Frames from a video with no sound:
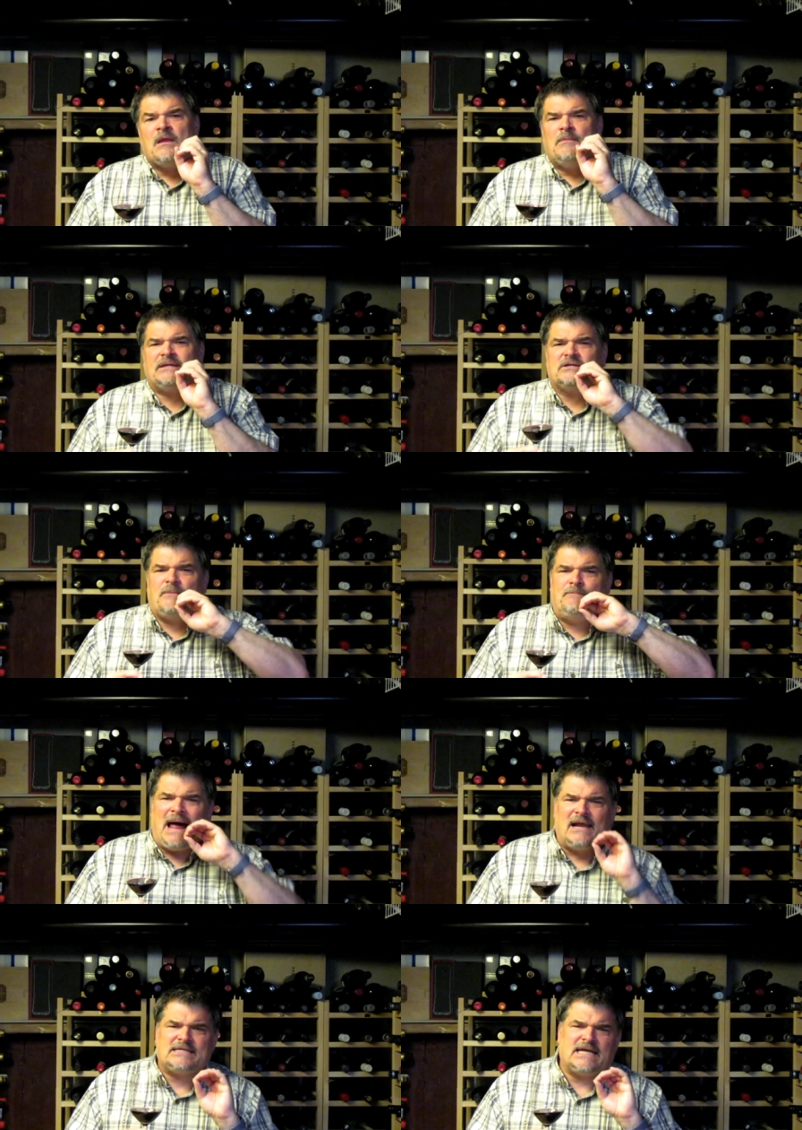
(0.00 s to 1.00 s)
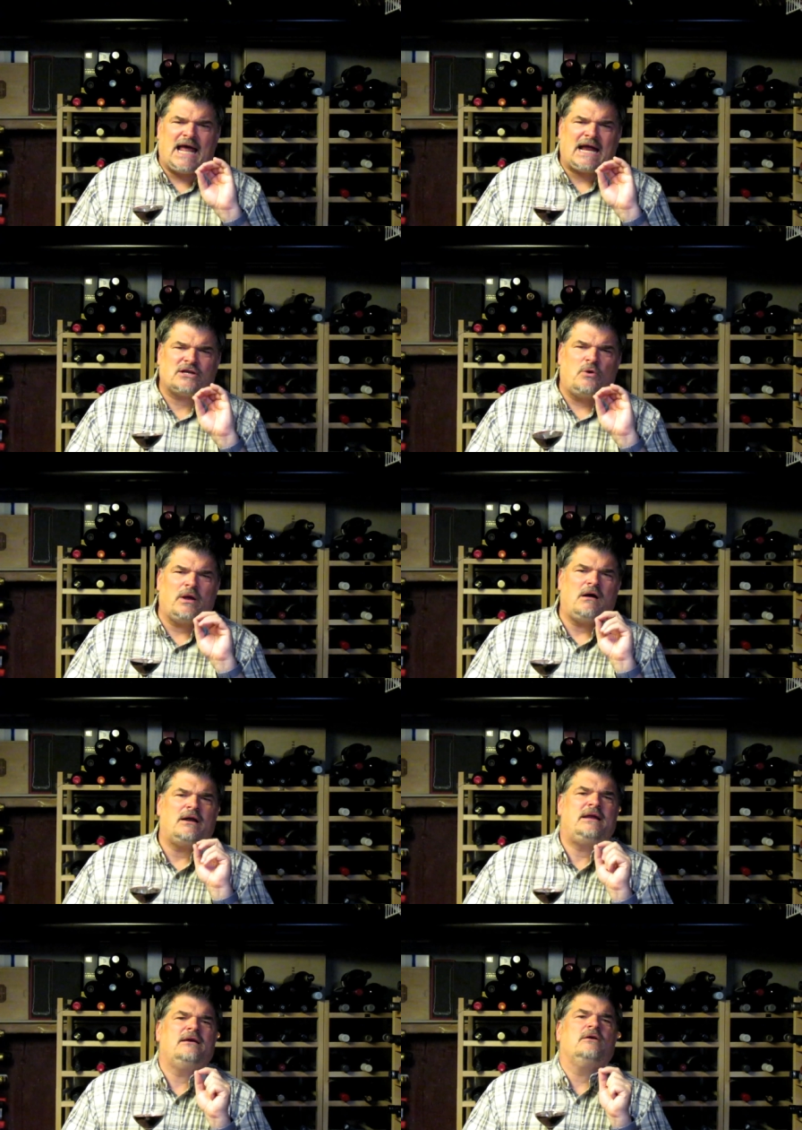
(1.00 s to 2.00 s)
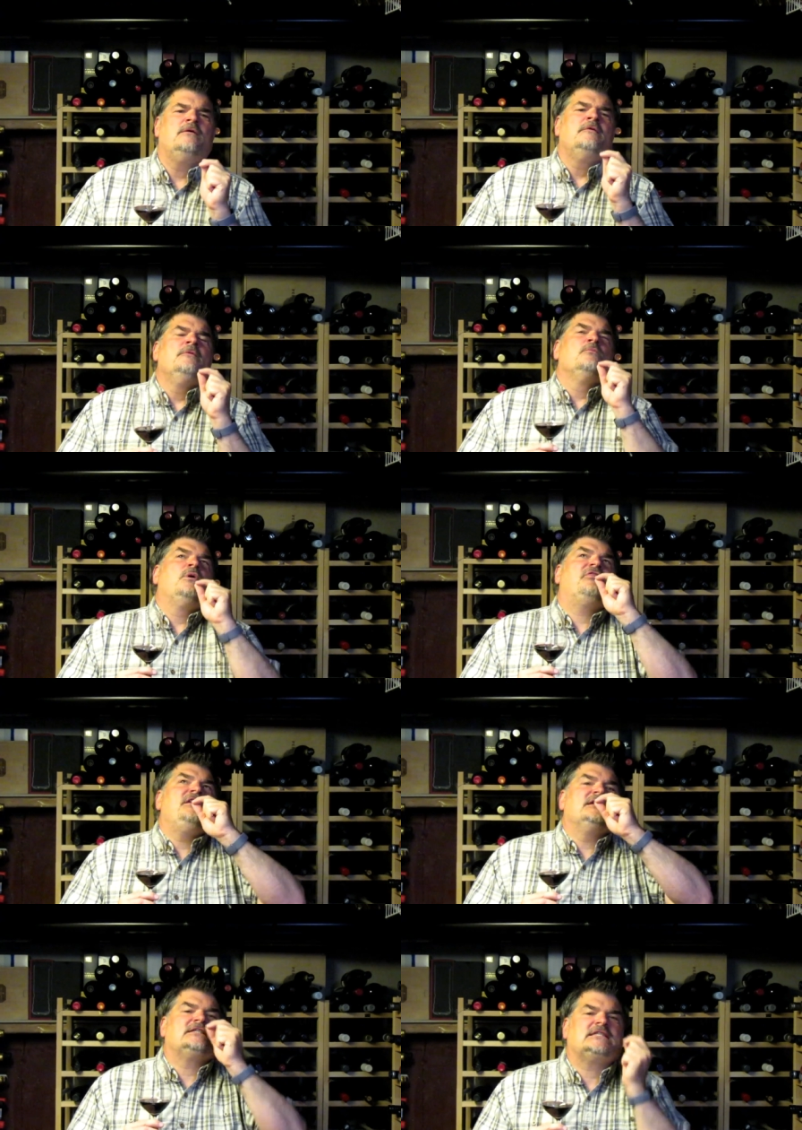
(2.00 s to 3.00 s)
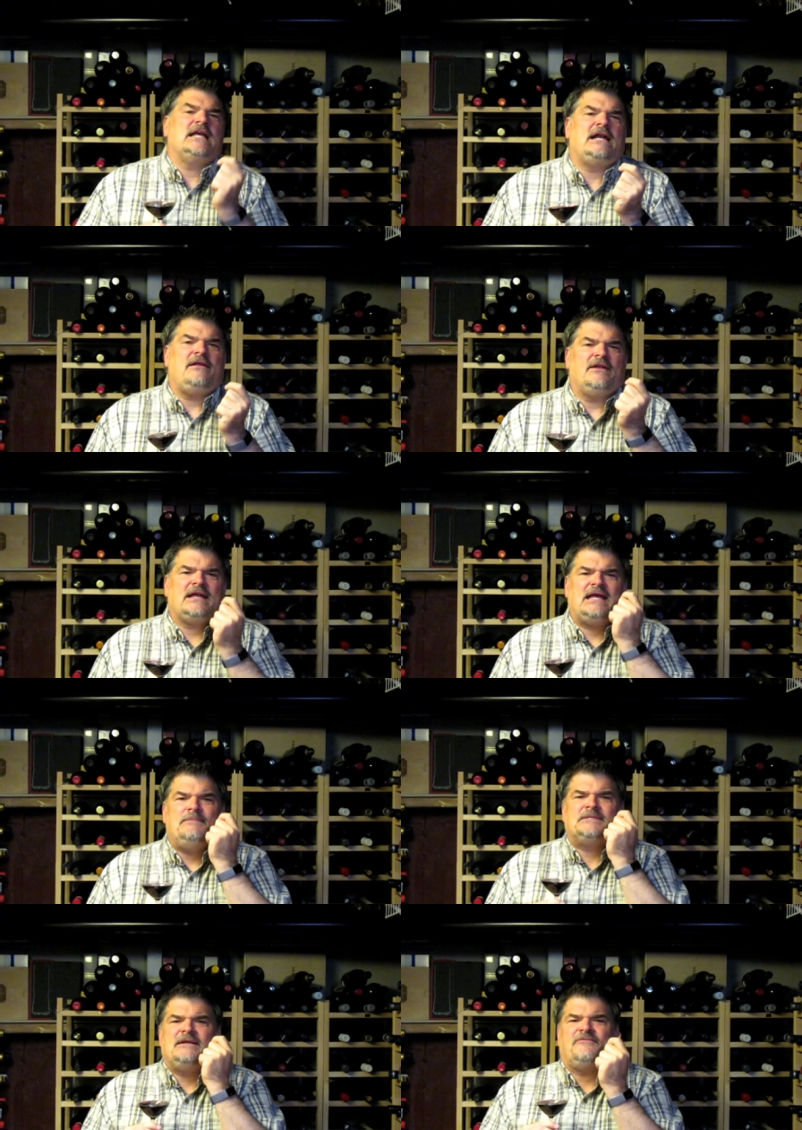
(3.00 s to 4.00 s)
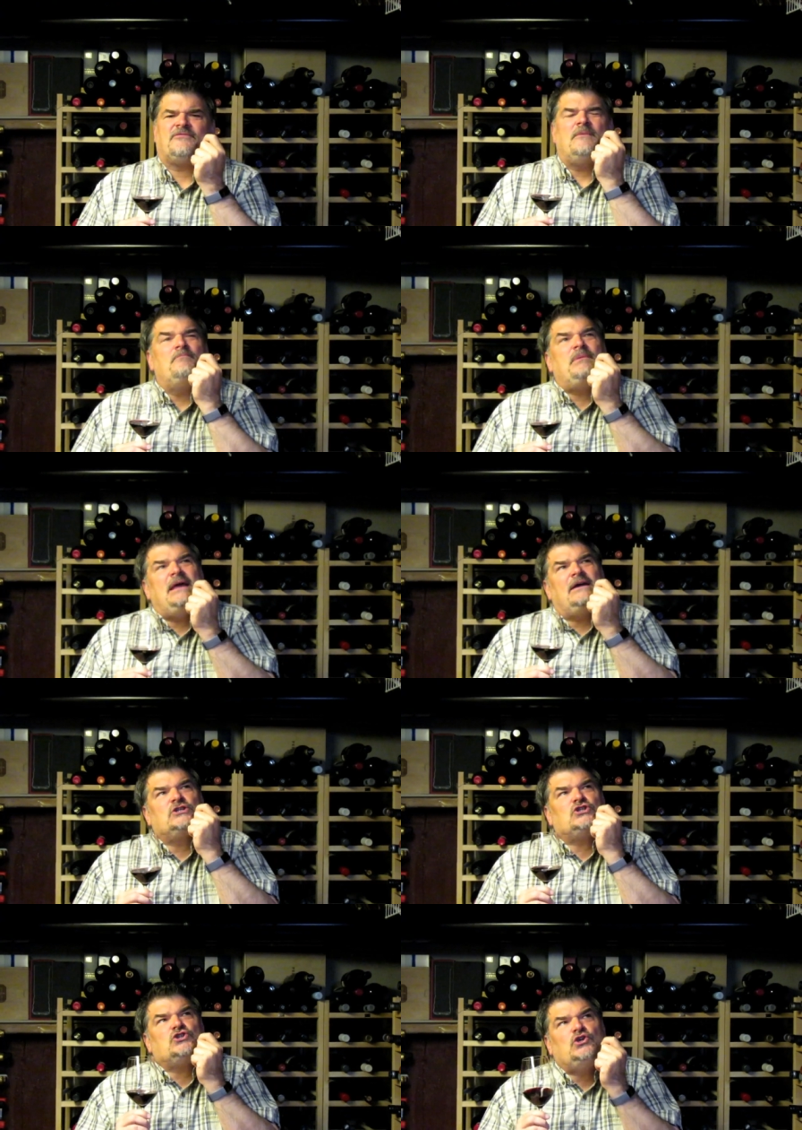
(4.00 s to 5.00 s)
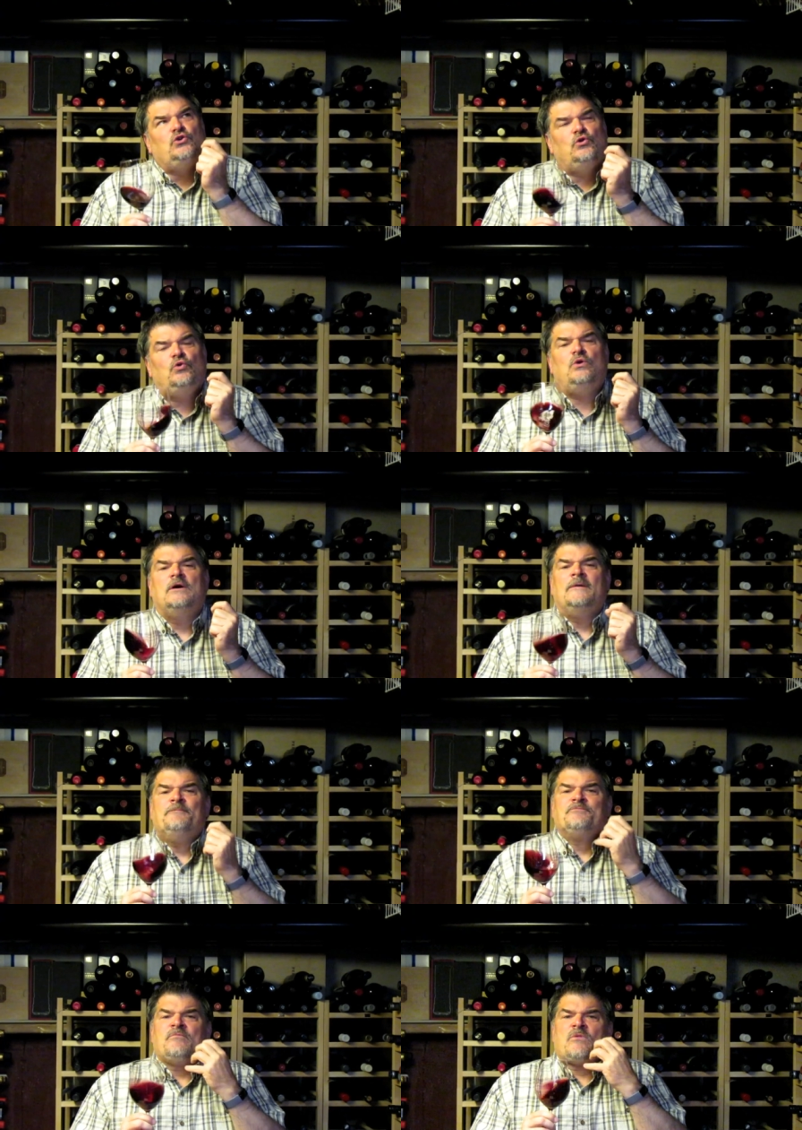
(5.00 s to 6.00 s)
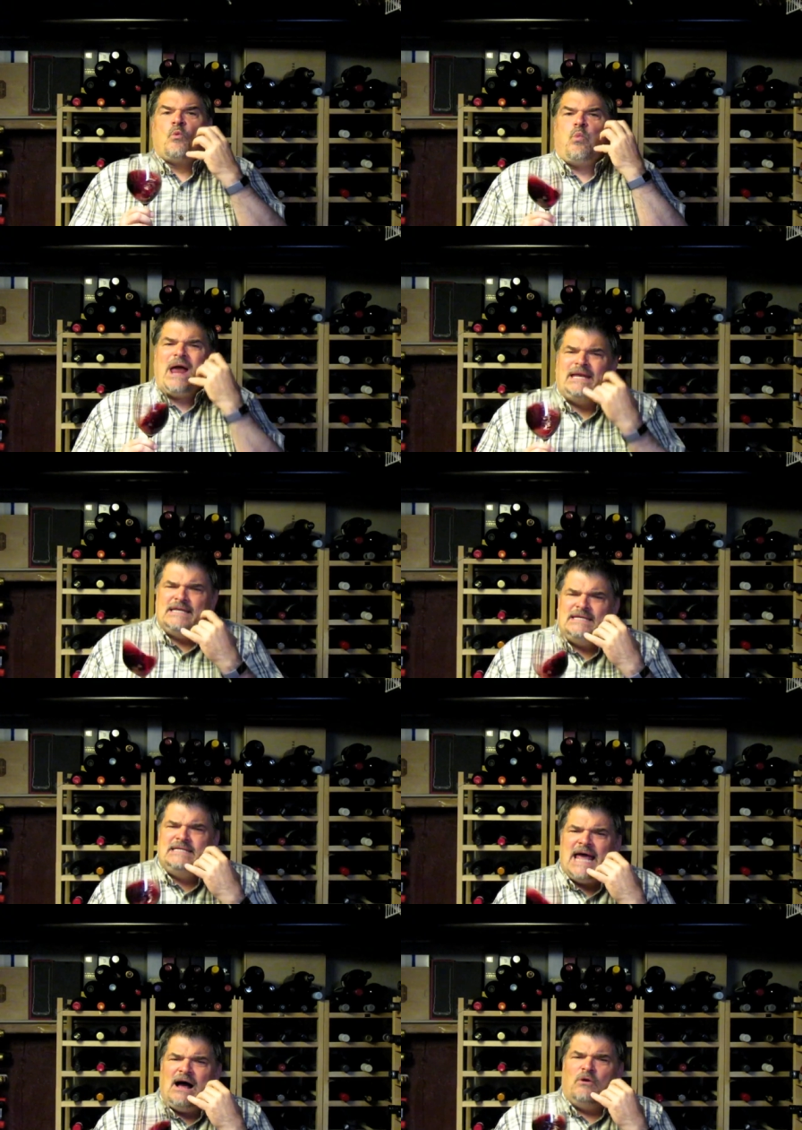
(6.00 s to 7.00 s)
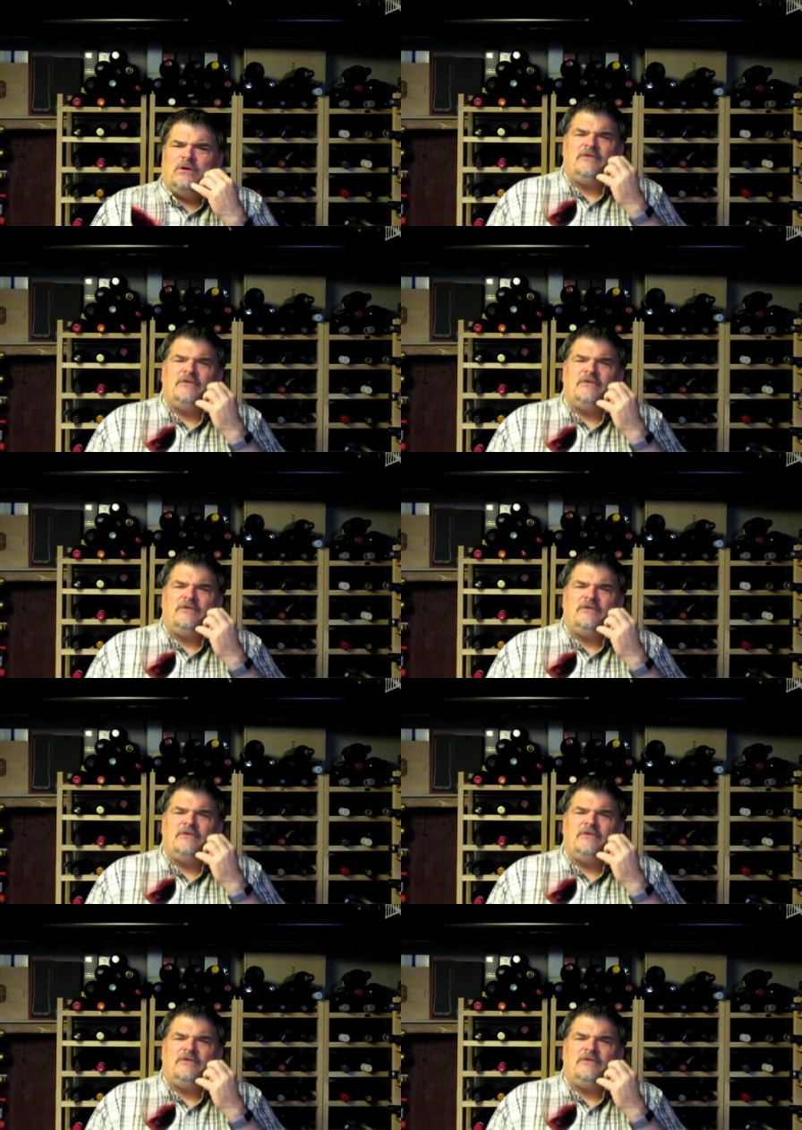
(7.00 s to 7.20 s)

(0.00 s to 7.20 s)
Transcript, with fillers: but there's a balancing act going on here with the acidity that it keeps it from being too weighted down.